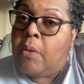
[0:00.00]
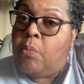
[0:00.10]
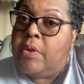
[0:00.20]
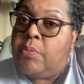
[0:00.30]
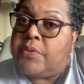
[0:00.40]

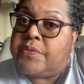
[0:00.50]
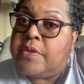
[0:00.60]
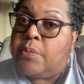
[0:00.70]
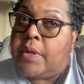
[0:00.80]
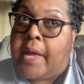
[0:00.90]
we will
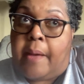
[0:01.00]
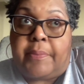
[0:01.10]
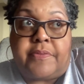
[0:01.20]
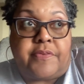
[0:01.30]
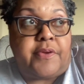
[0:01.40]
see what
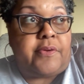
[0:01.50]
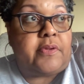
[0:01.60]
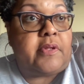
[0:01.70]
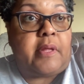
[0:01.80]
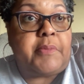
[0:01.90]
happens here.
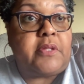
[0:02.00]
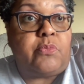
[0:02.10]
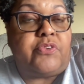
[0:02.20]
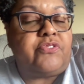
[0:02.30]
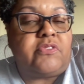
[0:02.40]
I mean,
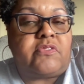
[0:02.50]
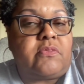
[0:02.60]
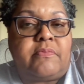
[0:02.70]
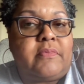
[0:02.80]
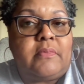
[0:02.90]
we're just